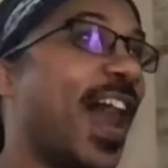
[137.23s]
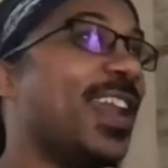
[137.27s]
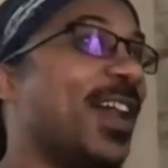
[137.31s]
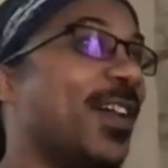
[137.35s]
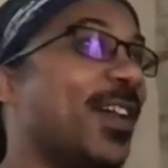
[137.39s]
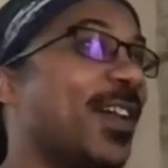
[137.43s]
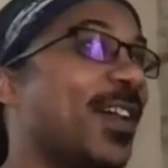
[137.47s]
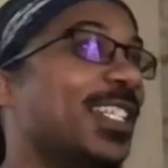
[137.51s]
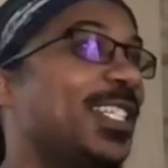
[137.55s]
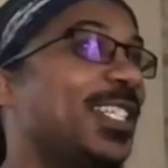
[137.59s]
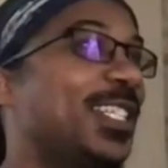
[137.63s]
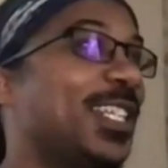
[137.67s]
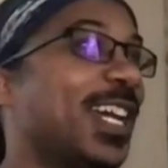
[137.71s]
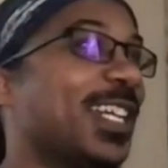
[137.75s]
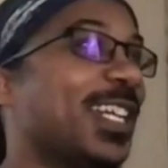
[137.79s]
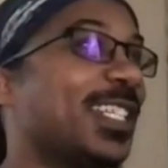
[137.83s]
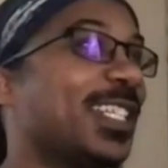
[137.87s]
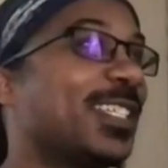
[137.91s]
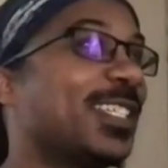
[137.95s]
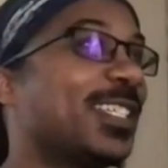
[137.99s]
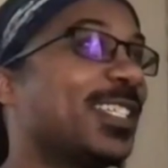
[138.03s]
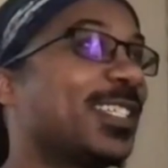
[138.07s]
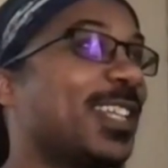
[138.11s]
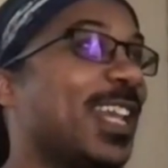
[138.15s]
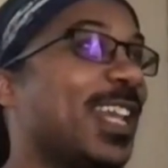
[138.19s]
I know. It's
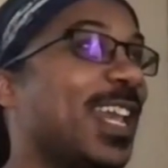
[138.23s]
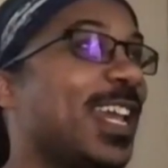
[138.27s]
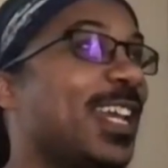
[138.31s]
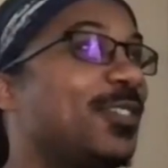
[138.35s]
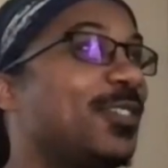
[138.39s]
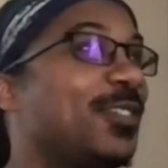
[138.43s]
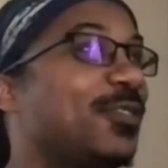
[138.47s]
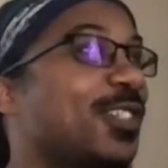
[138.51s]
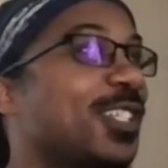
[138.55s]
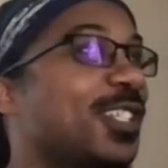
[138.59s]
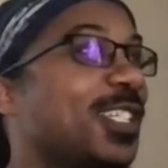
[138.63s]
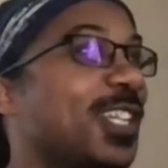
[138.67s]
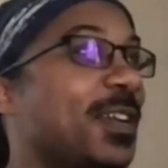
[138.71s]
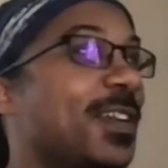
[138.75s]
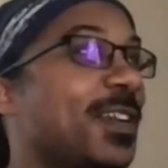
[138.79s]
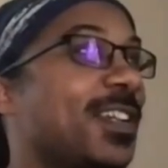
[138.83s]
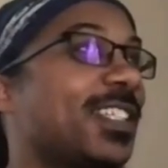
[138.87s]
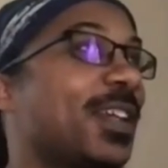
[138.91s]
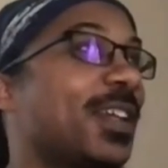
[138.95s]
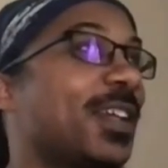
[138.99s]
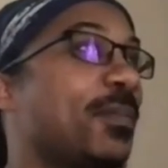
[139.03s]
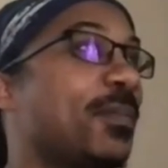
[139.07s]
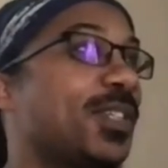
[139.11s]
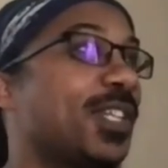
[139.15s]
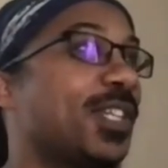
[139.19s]
just interesting
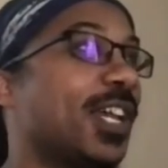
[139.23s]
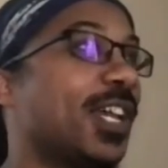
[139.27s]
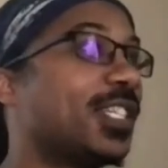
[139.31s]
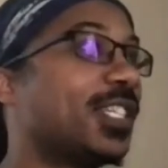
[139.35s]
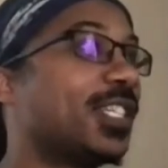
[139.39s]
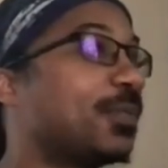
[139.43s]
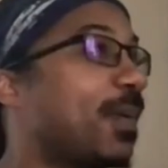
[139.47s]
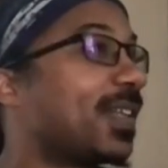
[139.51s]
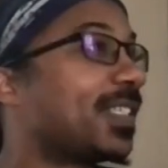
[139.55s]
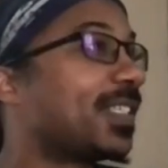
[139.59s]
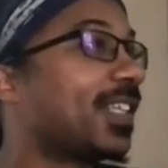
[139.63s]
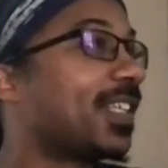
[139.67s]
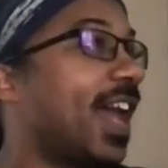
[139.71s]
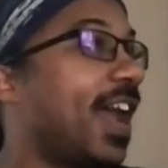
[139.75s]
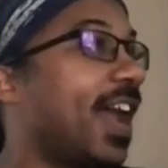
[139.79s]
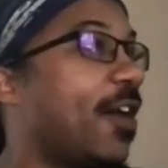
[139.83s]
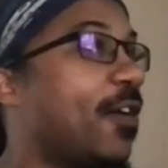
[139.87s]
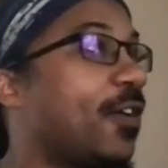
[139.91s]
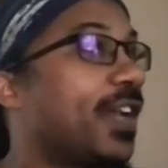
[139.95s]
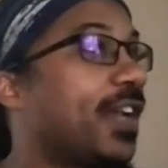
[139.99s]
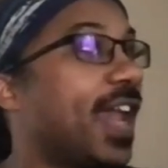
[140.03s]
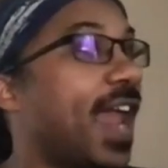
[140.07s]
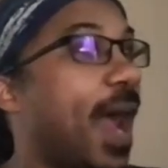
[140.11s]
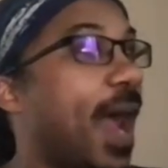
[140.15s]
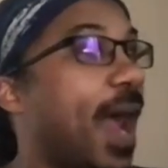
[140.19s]
because I'm expecting like,
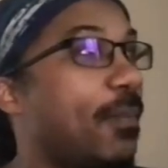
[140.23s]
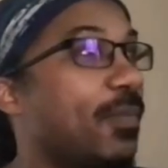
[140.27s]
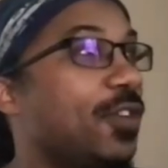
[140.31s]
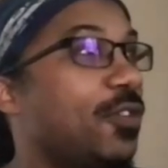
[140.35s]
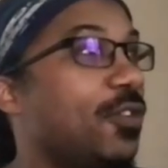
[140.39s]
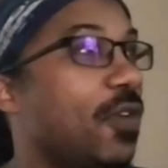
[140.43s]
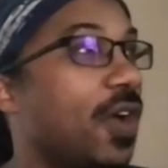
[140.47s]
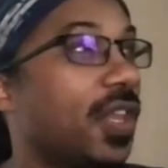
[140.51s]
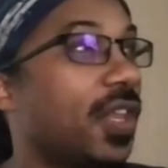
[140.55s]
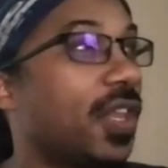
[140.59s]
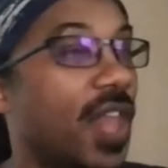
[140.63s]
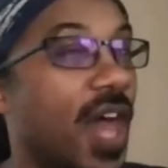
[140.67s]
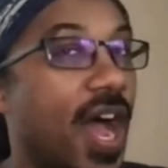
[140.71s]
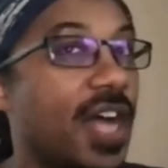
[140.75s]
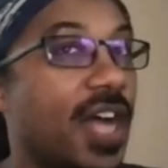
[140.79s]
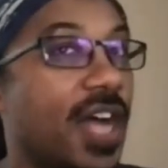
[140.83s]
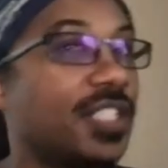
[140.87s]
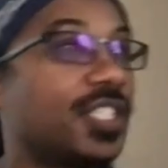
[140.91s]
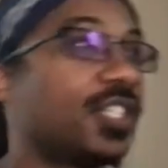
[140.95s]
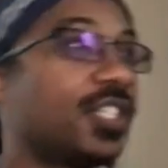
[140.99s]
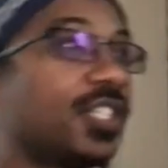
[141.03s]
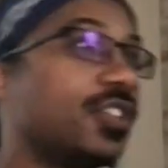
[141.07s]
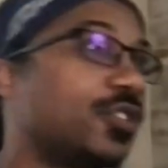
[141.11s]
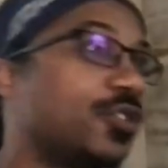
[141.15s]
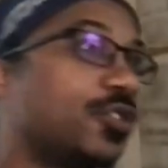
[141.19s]
okay, I'm gonna do a
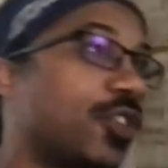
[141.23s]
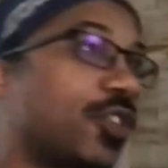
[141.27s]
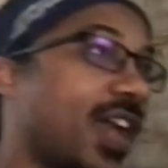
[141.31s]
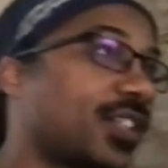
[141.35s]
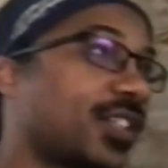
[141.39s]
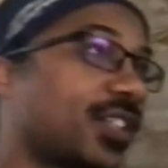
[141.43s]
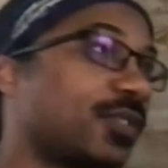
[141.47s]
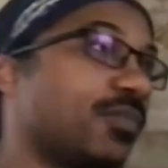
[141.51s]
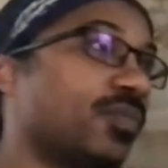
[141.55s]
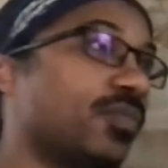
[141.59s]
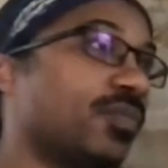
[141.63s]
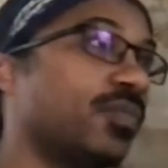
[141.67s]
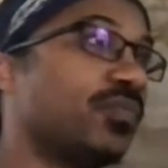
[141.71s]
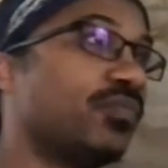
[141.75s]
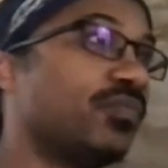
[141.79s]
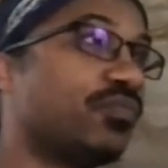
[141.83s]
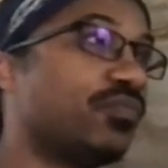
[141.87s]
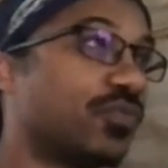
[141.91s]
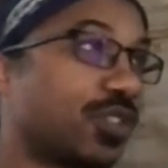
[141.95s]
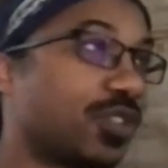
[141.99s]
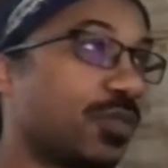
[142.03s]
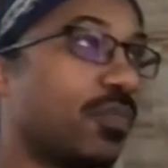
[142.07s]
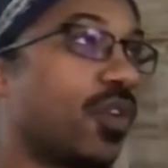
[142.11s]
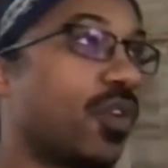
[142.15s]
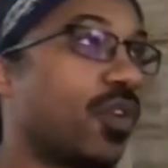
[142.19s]
launch and attract some
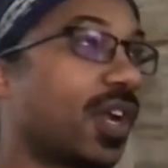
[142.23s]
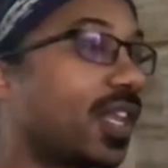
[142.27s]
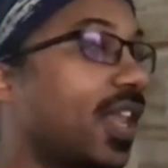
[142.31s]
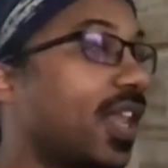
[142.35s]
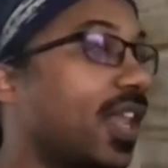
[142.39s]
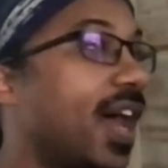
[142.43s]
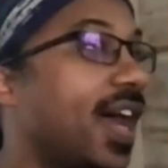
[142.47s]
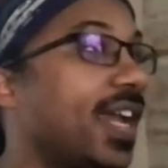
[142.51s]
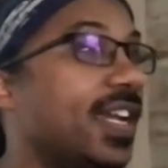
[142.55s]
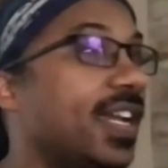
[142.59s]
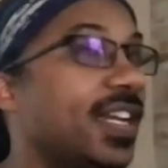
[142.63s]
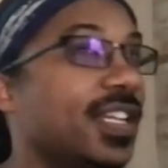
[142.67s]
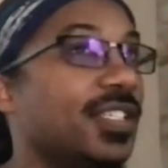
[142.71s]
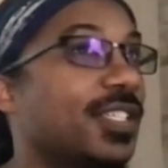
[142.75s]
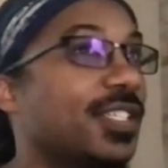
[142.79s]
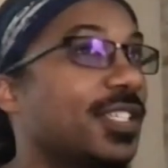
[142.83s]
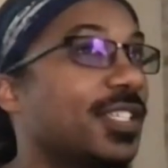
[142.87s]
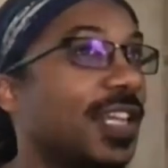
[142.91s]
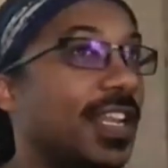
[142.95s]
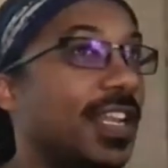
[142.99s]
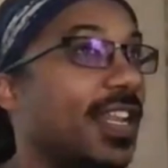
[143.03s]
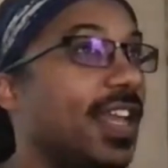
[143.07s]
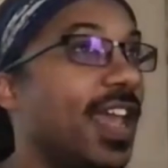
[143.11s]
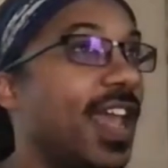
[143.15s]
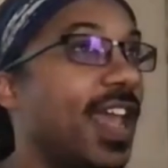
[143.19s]
some more clients,
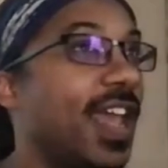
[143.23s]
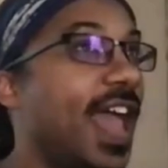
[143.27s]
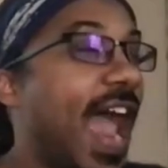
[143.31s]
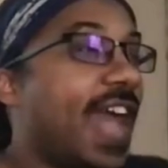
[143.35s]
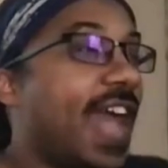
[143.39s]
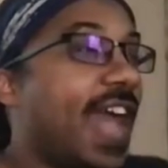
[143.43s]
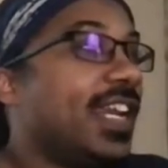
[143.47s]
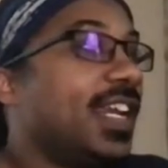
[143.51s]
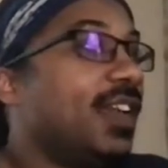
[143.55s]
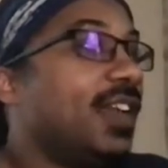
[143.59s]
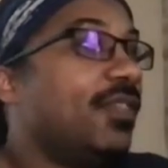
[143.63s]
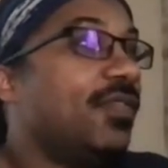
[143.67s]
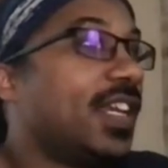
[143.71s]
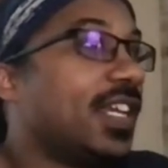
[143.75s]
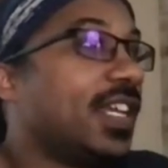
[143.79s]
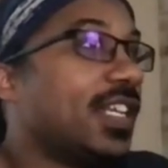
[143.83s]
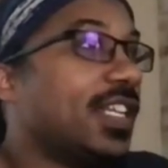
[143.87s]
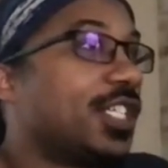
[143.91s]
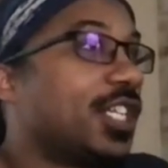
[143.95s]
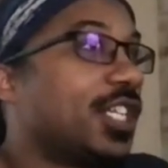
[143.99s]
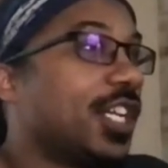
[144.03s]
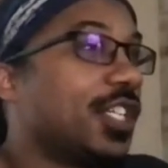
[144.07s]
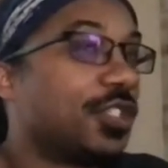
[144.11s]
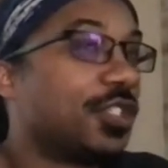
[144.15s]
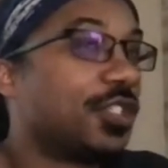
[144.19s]
and I didn't even get
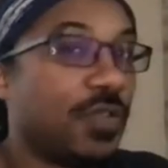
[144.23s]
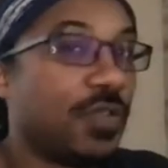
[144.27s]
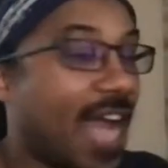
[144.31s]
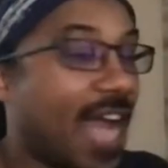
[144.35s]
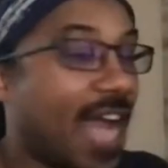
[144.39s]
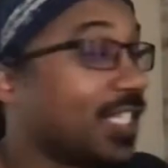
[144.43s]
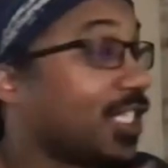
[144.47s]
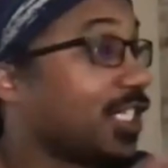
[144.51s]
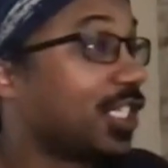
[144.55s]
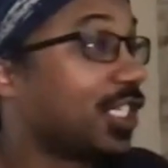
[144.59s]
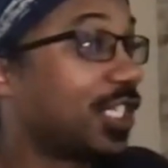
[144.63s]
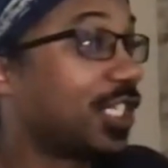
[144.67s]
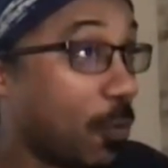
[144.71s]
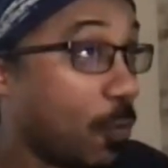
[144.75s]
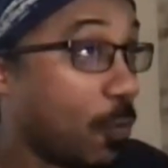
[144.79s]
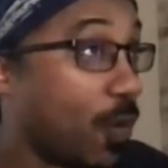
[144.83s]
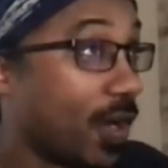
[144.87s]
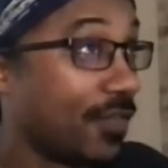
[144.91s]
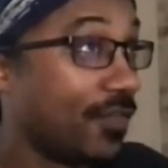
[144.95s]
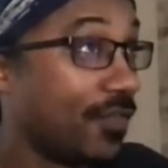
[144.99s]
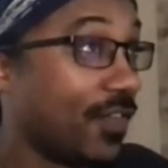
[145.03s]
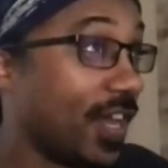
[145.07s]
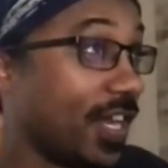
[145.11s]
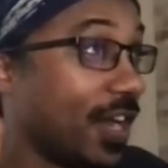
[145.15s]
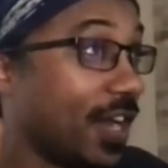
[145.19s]
a chance to do that. I just did
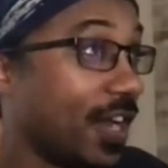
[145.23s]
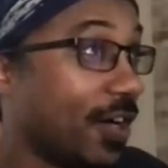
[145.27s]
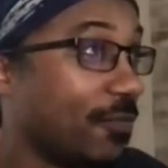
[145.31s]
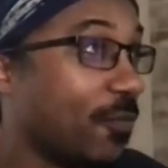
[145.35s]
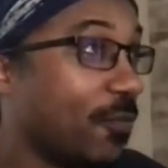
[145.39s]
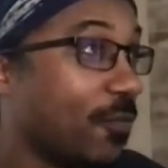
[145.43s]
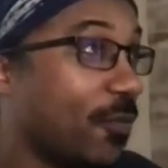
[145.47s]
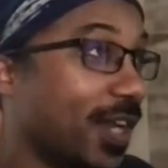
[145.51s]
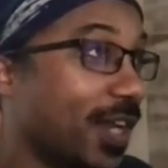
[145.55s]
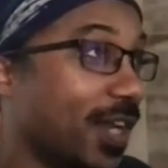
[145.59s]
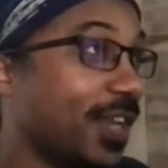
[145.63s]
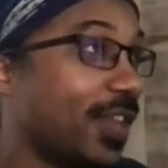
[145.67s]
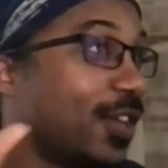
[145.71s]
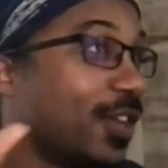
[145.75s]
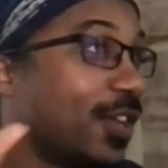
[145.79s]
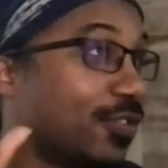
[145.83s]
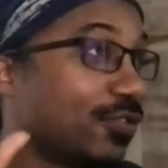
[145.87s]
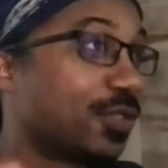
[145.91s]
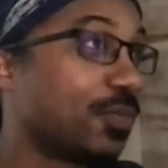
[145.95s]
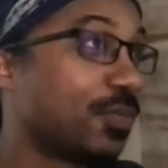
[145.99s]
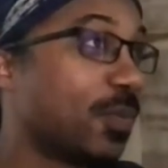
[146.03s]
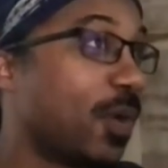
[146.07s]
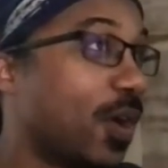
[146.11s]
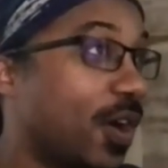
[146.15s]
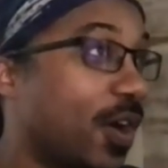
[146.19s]
one video, one little
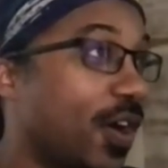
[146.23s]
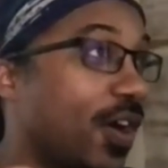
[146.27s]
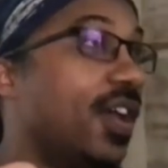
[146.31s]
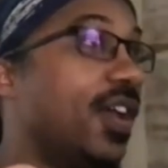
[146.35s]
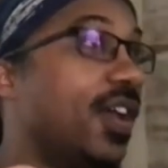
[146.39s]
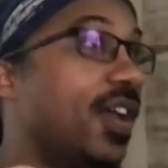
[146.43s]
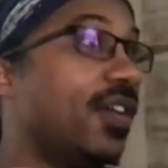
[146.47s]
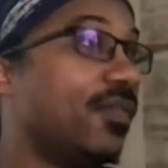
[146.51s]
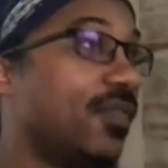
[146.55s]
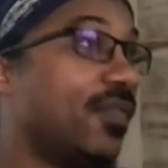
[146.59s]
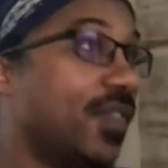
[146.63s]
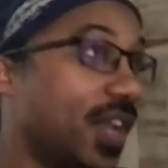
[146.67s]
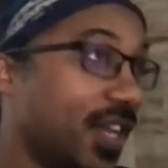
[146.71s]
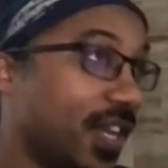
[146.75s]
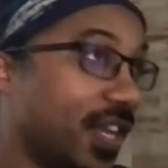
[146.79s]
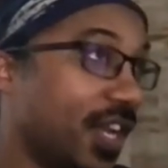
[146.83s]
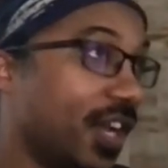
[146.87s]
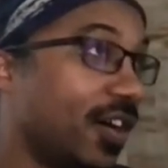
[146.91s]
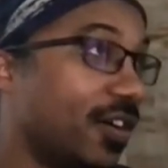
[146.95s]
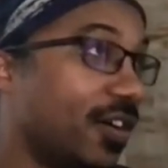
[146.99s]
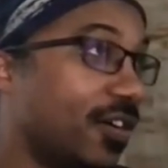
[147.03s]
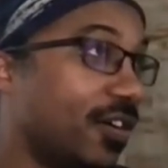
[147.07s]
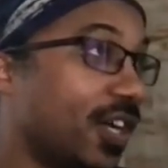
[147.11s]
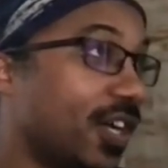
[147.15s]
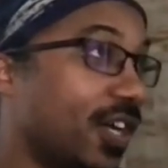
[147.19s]
small
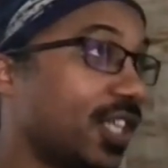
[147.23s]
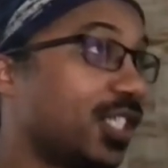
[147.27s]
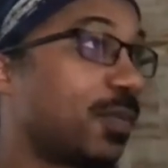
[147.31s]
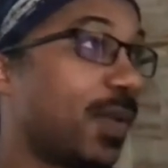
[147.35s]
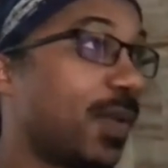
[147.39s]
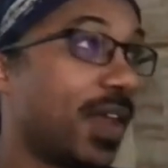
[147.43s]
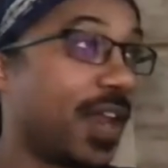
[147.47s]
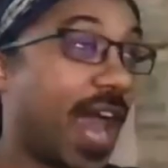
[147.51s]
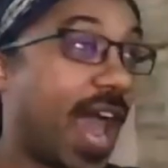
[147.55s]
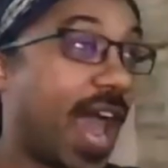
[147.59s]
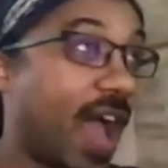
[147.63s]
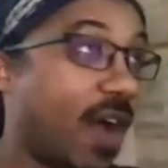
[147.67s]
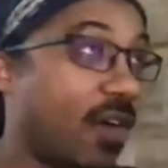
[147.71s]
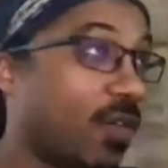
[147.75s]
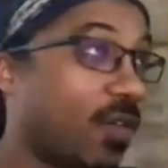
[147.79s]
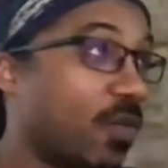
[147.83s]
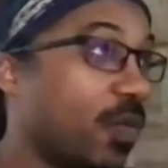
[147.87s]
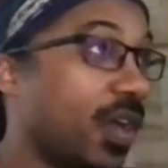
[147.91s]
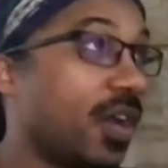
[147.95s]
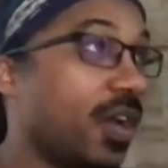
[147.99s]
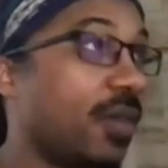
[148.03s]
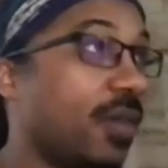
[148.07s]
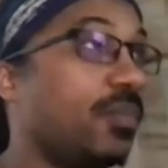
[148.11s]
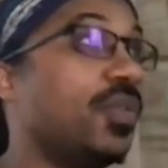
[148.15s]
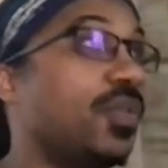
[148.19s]
video explaining how I
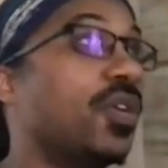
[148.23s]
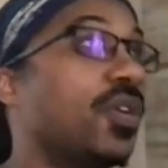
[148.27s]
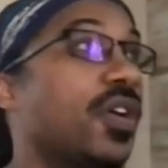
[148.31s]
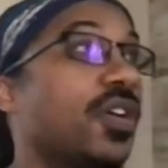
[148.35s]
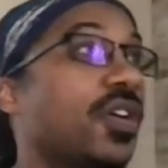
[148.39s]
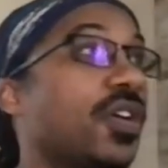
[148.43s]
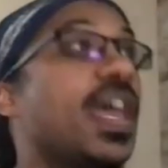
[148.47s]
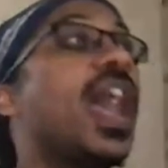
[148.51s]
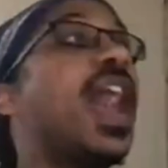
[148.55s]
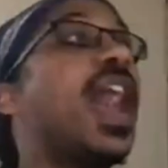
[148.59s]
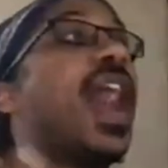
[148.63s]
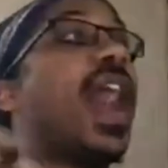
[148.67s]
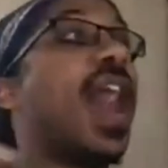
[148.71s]
went up north,